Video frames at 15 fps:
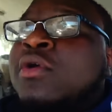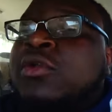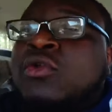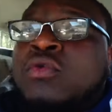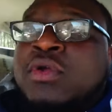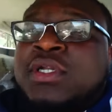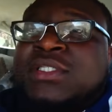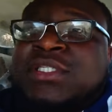
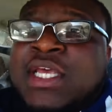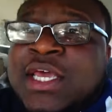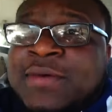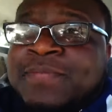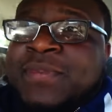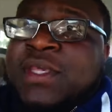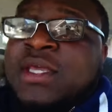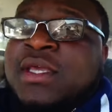doing the
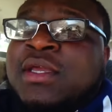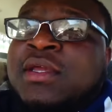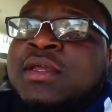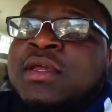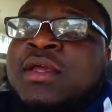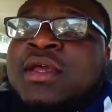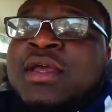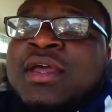same thing.
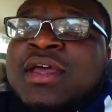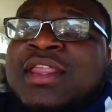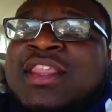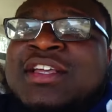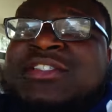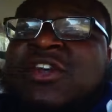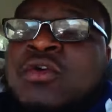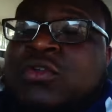
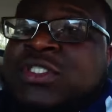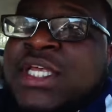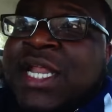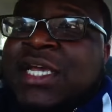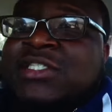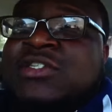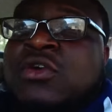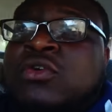The totes that
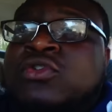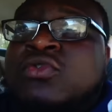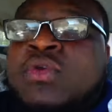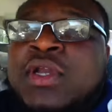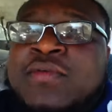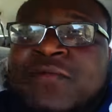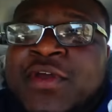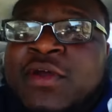I showed you
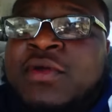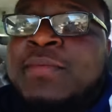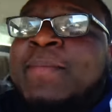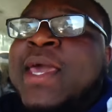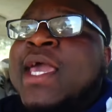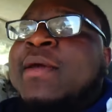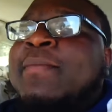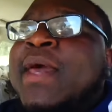in the very
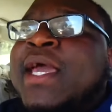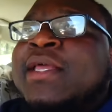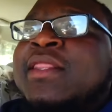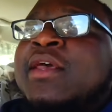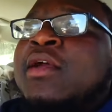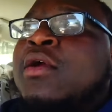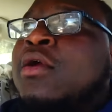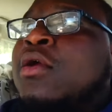back back
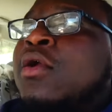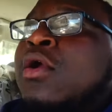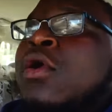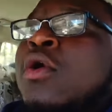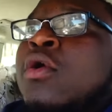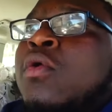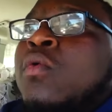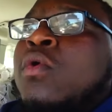there
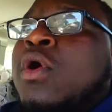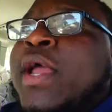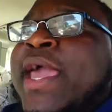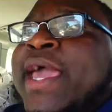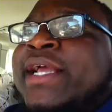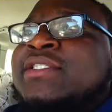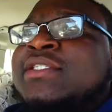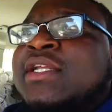were
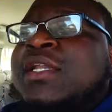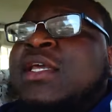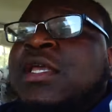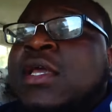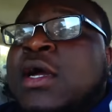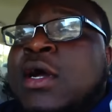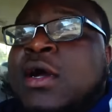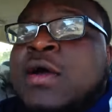
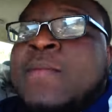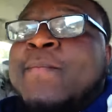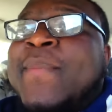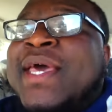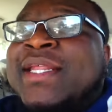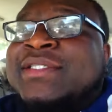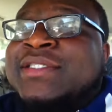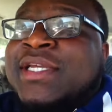actually uh,
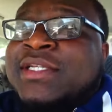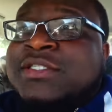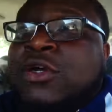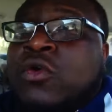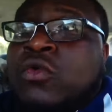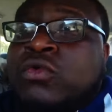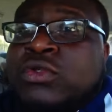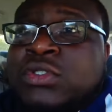medicine
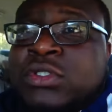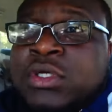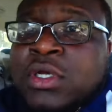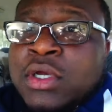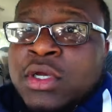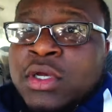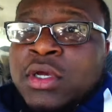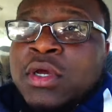totes.
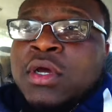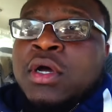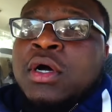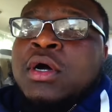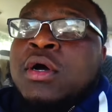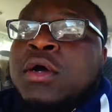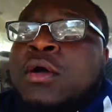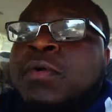
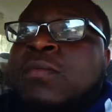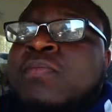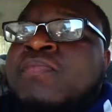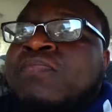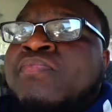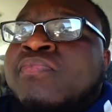Um,